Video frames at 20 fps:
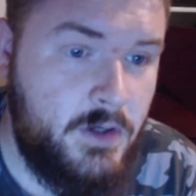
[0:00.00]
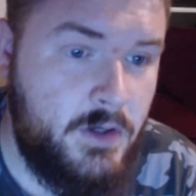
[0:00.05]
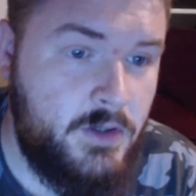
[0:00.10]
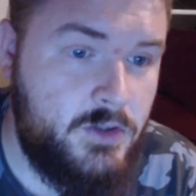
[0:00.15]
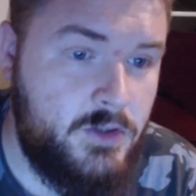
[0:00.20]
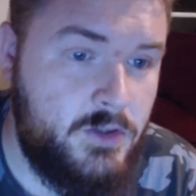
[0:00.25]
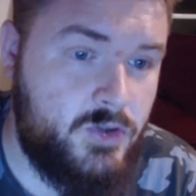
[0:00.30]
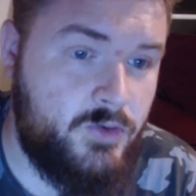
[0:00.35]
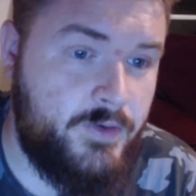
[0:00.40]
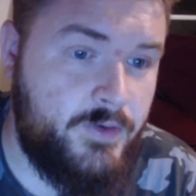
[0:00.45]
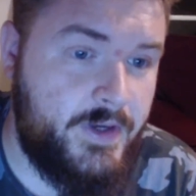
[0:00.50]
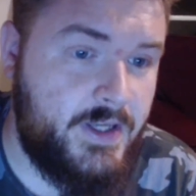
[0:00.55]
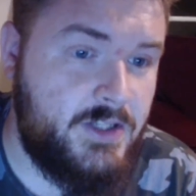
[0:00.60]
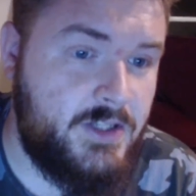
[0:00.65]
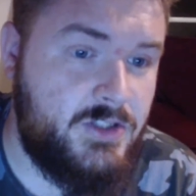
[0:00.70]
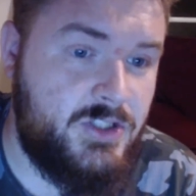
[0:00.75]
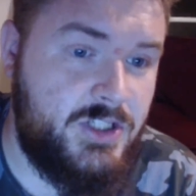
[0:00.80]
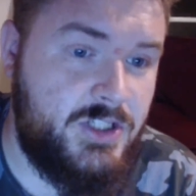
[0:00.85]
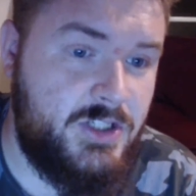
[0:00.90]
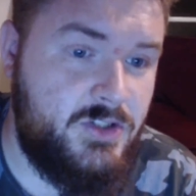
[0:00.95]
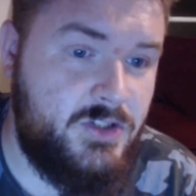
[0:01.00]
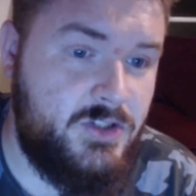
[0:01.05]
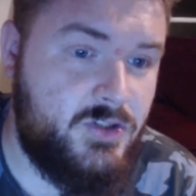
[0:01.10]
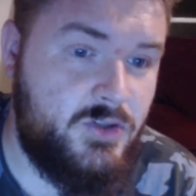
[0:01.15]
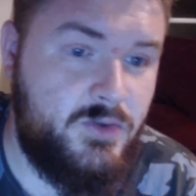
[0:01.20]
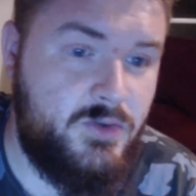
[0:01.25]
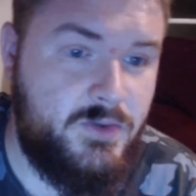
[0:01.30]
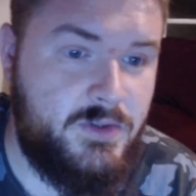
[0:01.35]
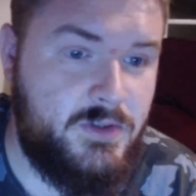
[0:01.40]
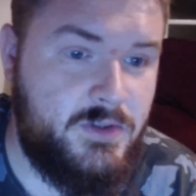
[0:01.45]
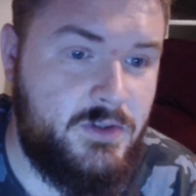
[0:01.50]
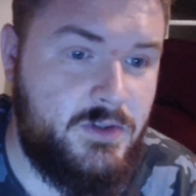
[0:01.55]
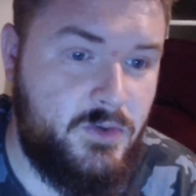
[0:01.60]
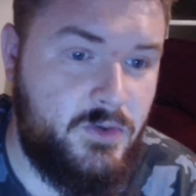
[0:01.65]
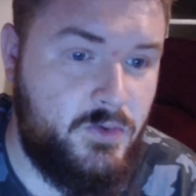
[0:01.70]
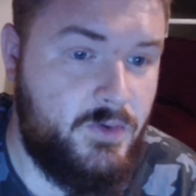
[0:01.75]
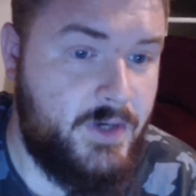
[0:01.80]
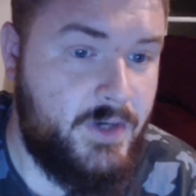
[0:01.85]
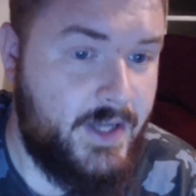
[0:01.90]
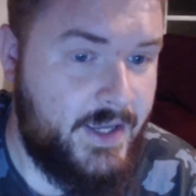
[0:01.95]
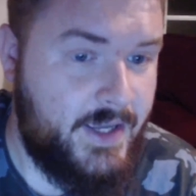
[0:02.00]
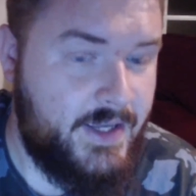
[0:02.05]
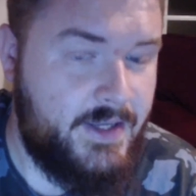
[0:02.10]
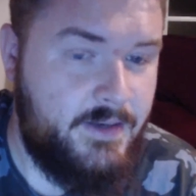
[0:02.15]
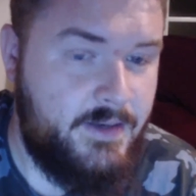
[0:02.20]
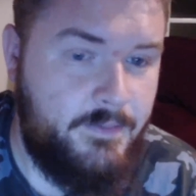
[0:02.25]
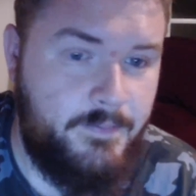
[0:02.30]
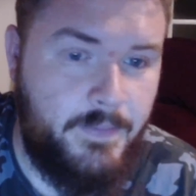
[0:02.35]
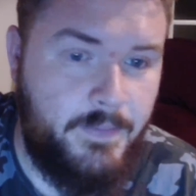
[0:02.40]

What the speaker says: Jinju Du Li,